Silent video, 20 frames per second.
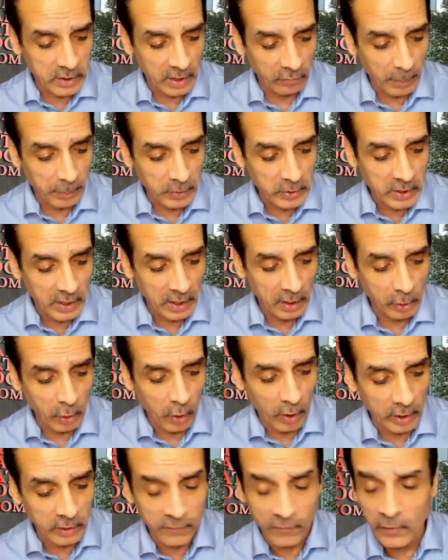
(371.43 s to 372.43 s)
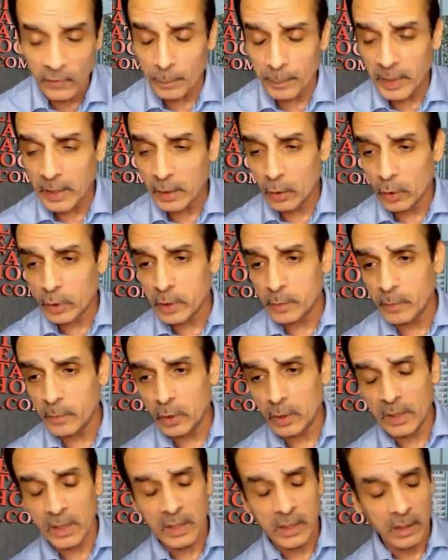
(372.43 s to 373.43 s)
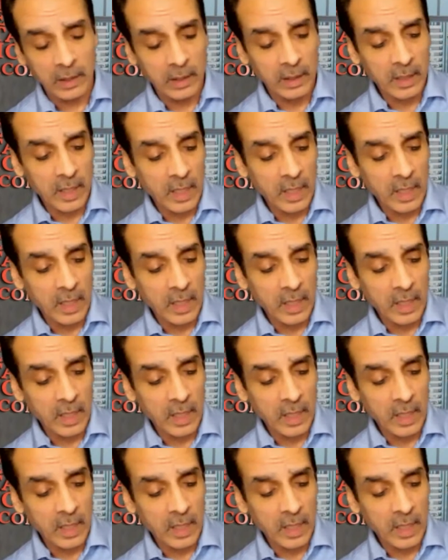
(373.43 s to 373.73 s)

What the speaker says: I represent a large Filipino community.